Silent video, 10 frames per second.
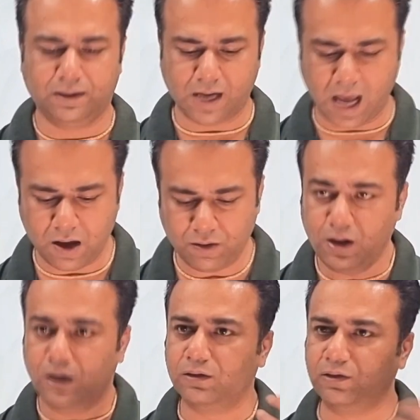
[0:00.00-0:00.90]

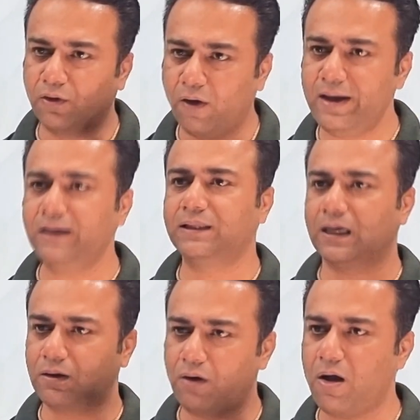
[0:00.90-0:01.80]
Now, knowing
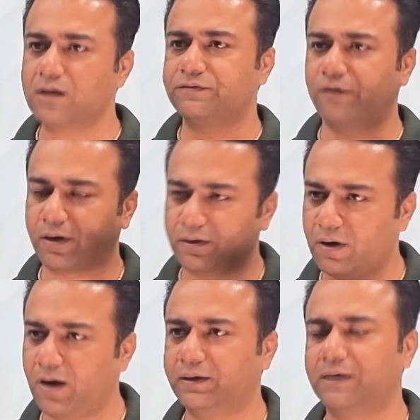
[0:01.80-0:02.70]
the cause for
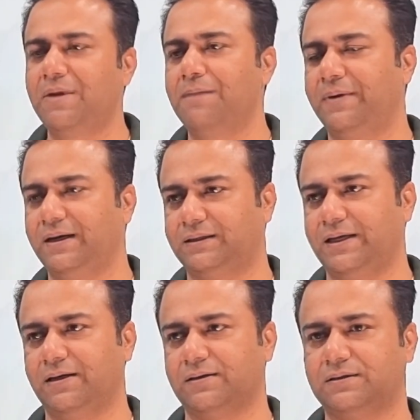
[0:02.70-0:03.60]
not remembering
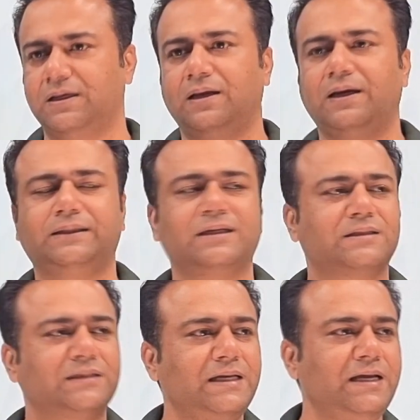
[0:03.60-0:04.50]
things, let
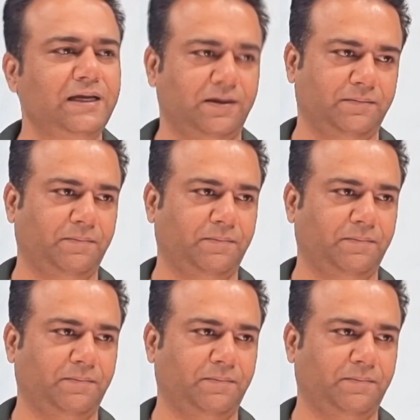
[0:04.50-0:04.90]
us see